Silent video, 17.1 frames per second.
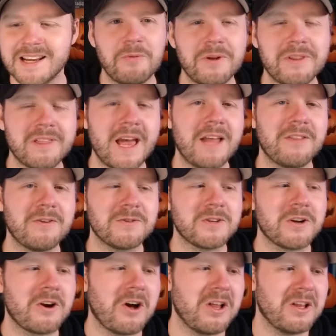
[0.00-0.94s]
And with that,
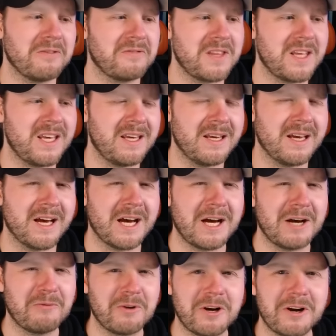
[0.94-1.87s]
those are all of the,
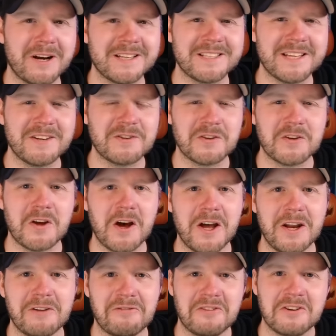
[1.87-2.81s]
uh, what are essentially
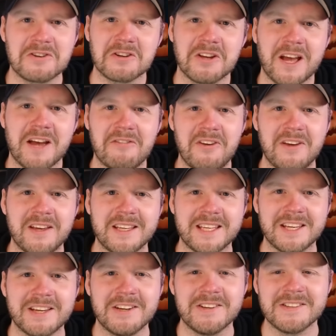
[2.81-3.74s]
unofficial
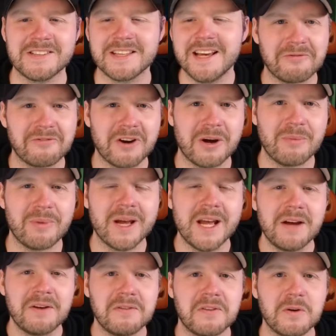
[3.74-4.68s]
FAQs from
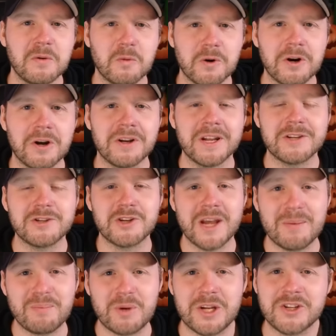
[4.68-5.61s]
the World
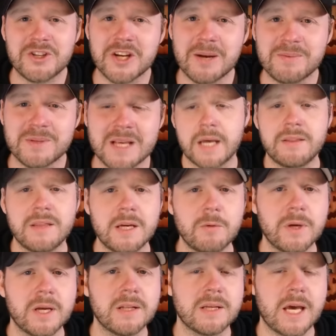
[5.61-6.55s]
Championships. I think
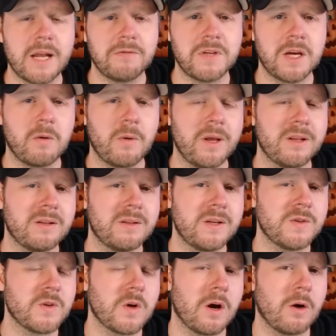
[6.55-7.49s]
we can kind of take away that
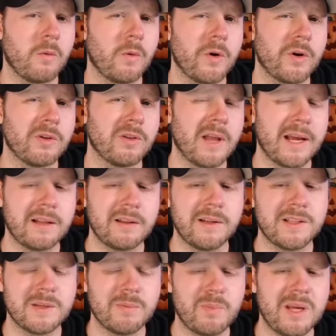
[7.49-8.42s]
these are what are
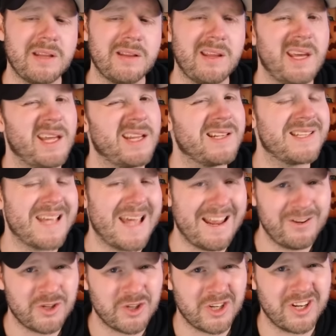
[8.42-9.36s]
likely to be the
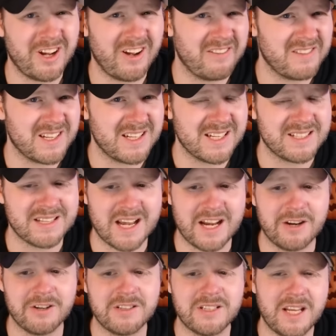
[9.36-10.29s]
intention of the
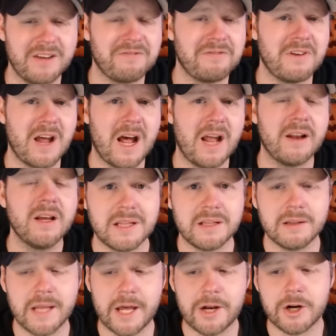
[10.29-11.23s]
designers, if not the
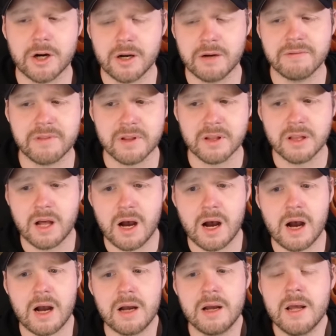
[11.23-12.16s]
letter of the
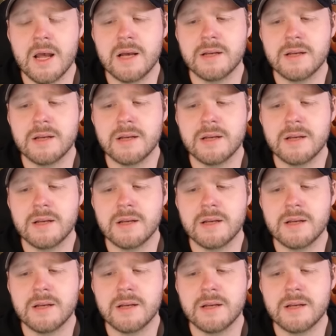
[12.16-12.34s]
law.